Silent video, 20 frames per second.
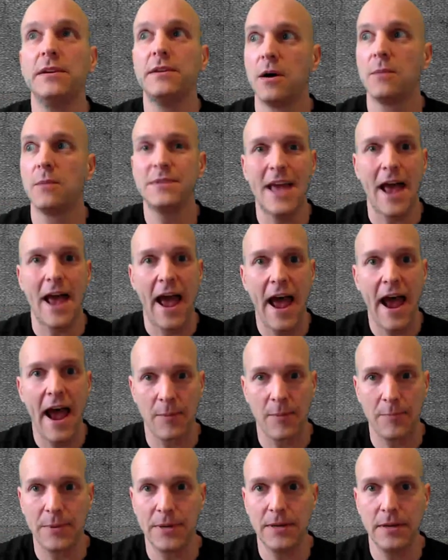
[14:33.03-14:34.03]
dump to
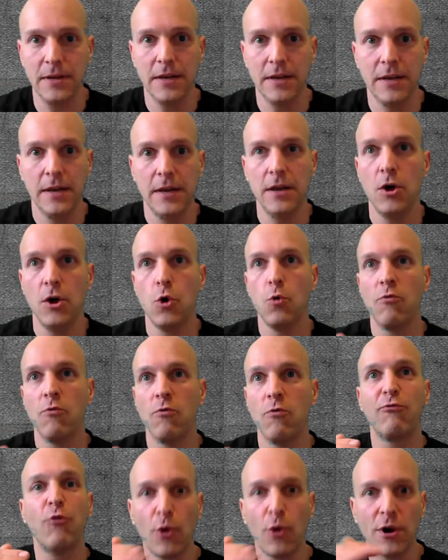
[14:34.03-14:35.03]
happen
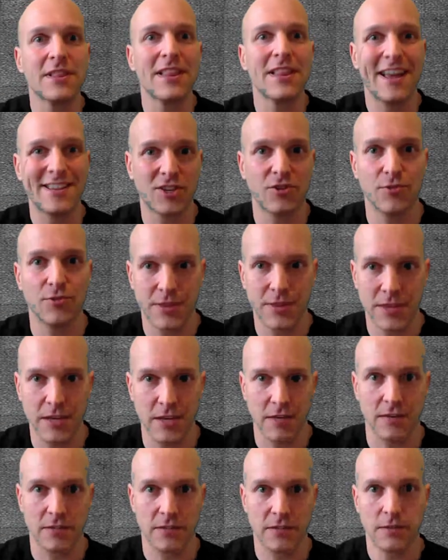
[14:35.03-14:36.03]
for lesser
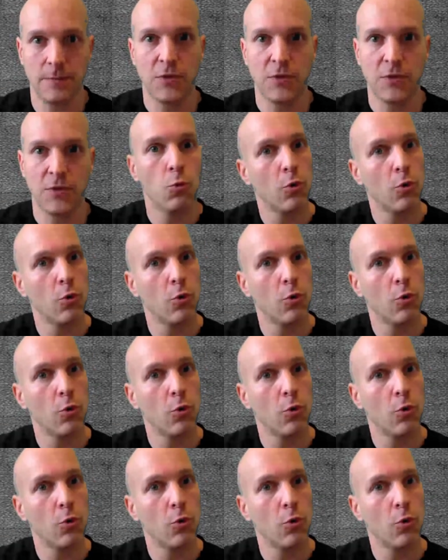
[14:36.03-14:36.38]
things.